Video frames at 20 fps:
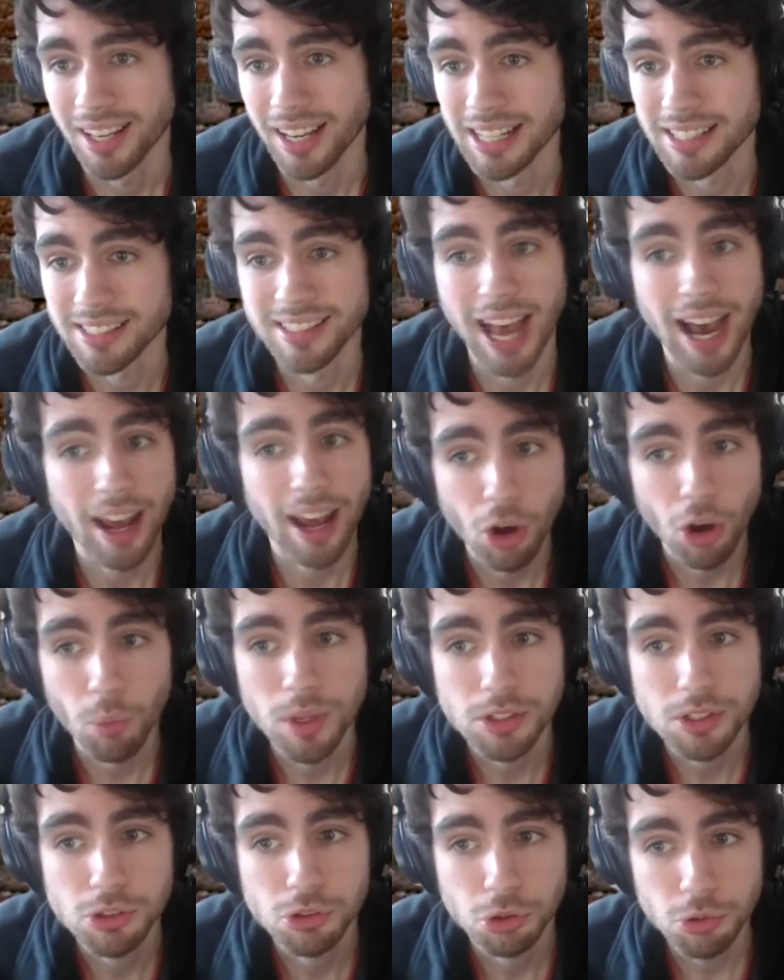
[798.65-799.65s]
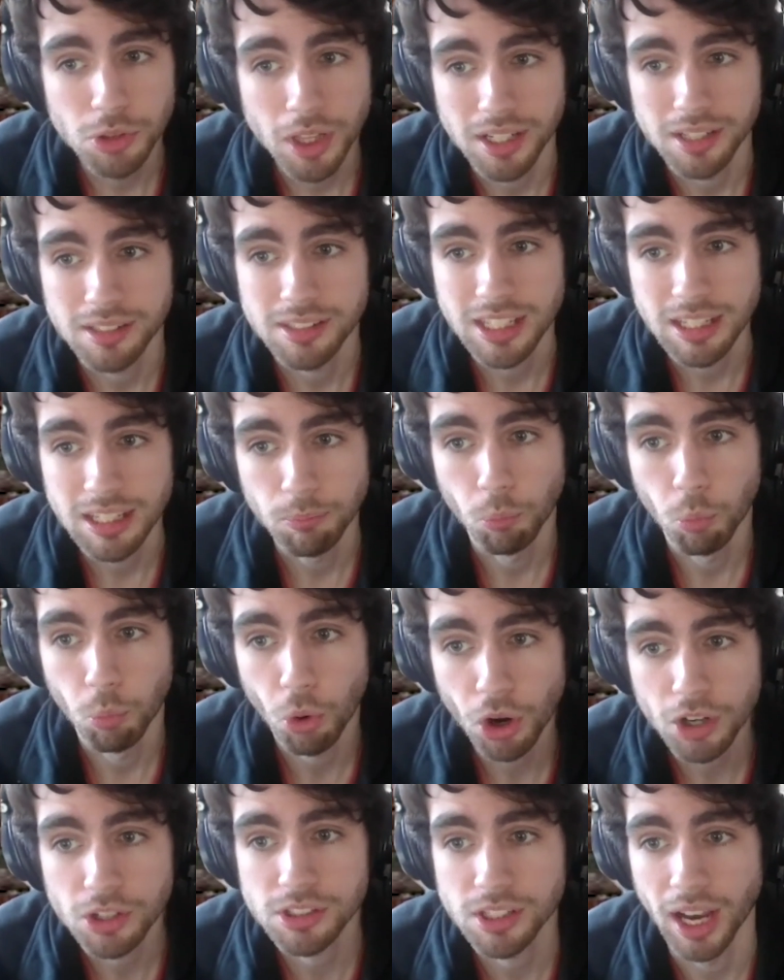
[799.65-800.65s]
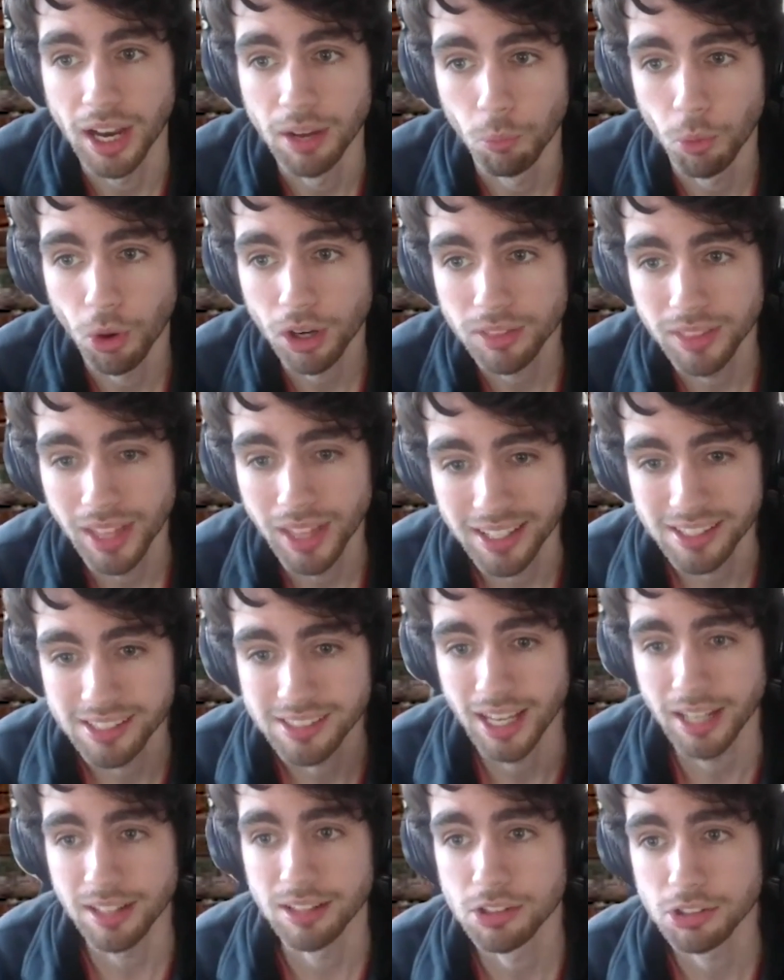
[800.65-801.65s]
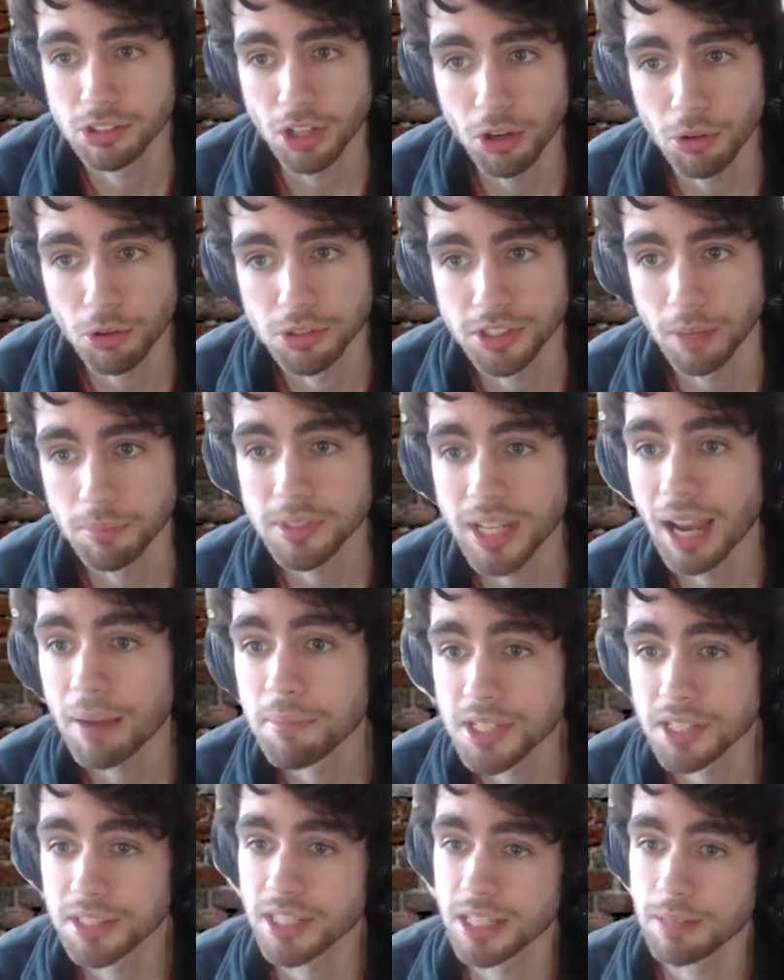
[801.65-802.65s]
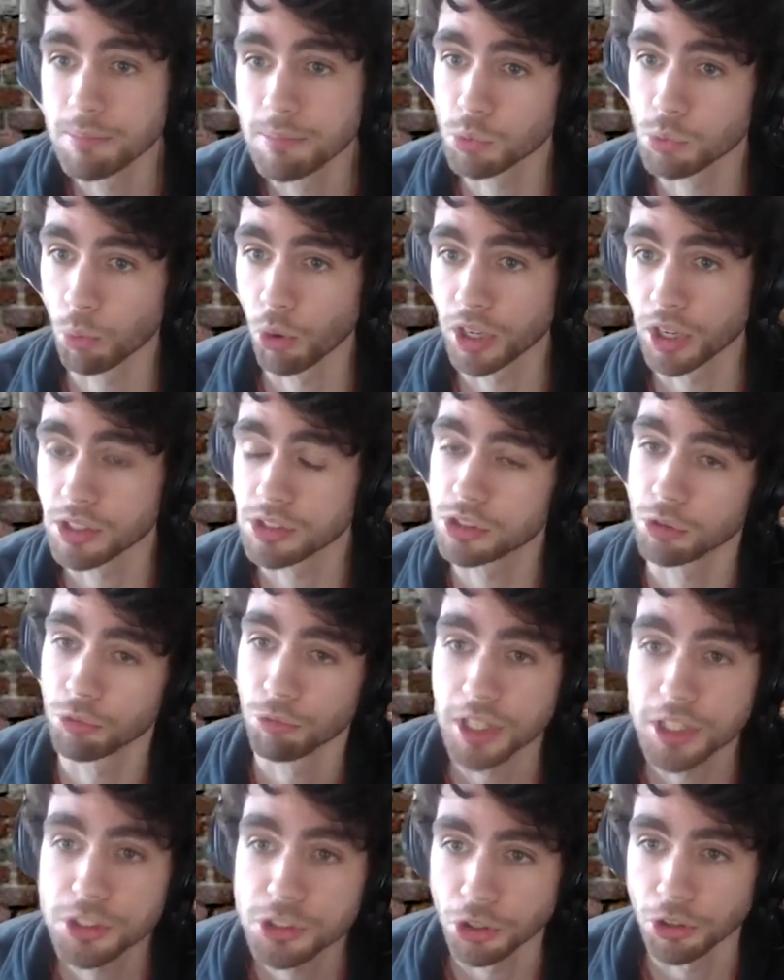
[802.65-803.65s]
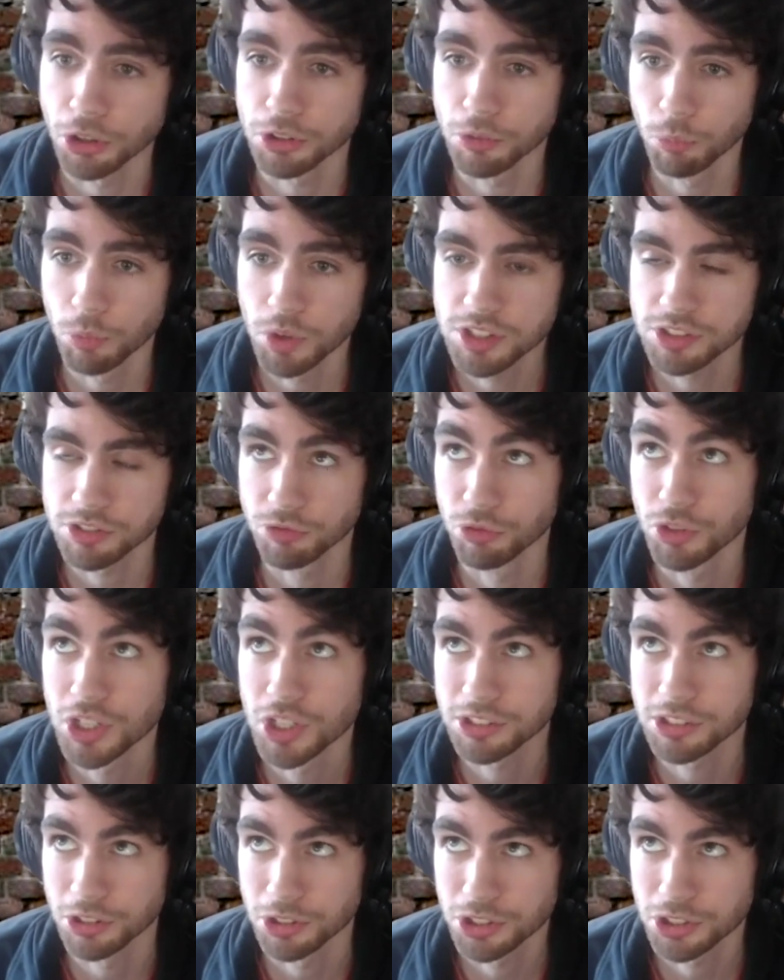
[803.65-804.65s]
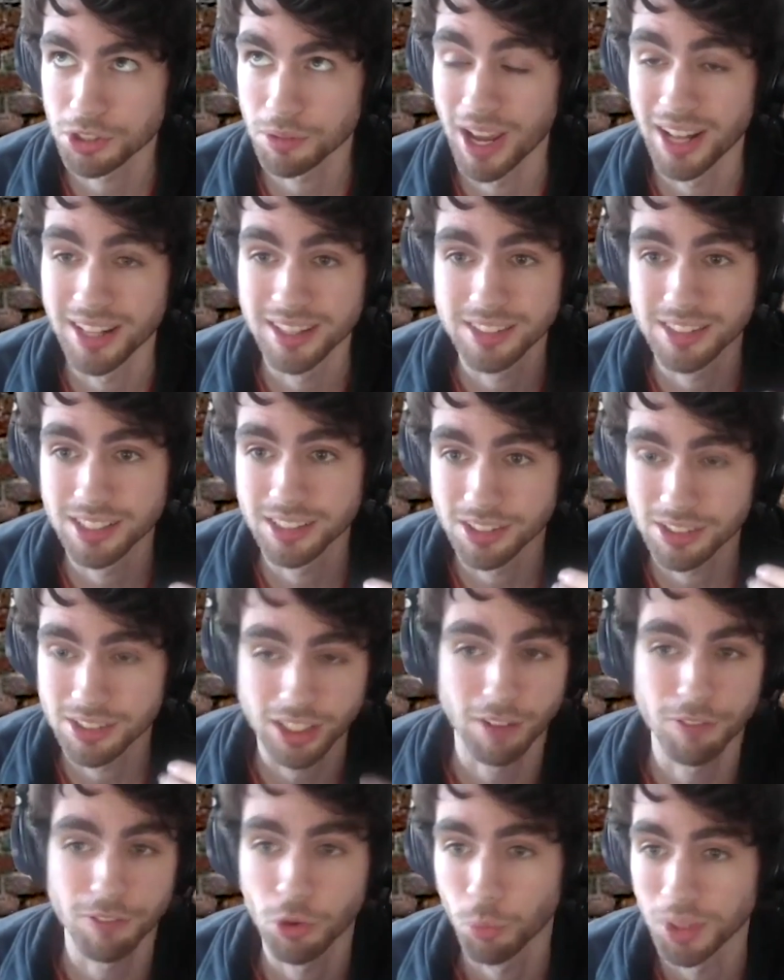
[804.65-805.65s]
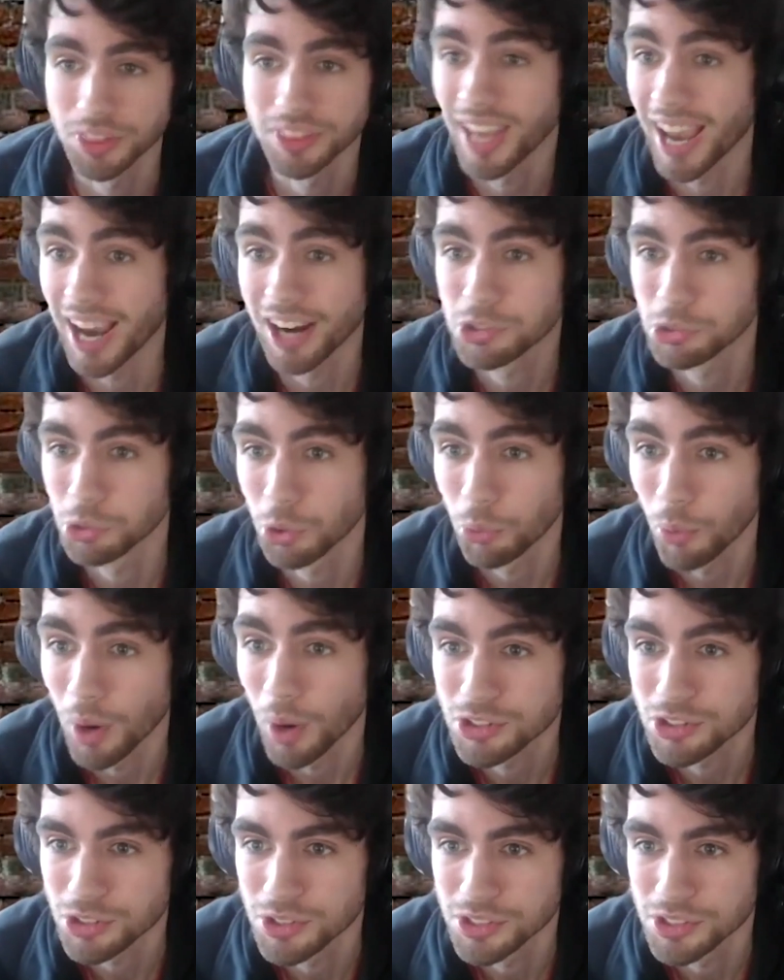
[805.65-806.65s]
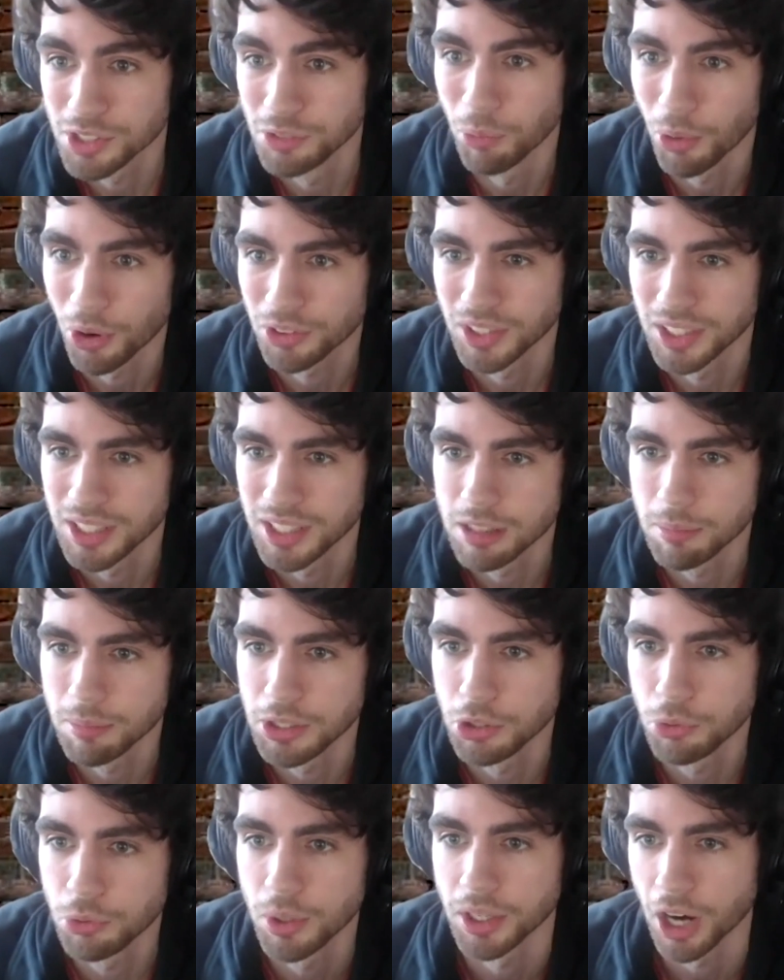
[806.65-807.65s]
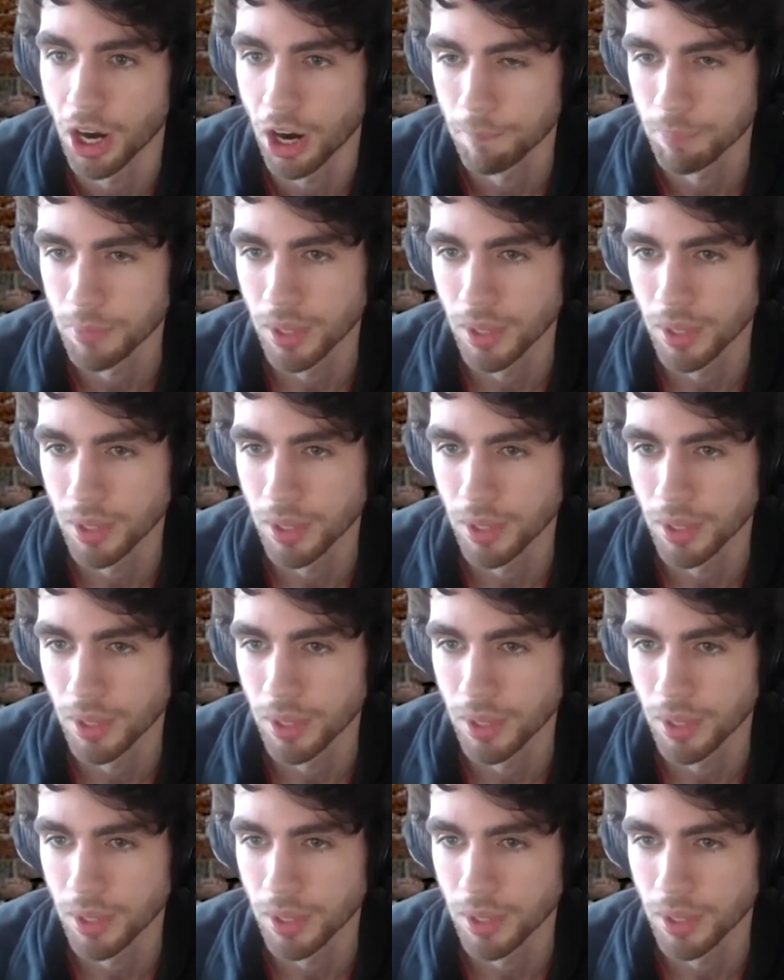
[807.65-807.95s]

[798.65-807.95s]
It's not always true that a team works on work that is set in stone. Sometimes the team's work is to research and to discover what the actual questions and work they need to be doing are.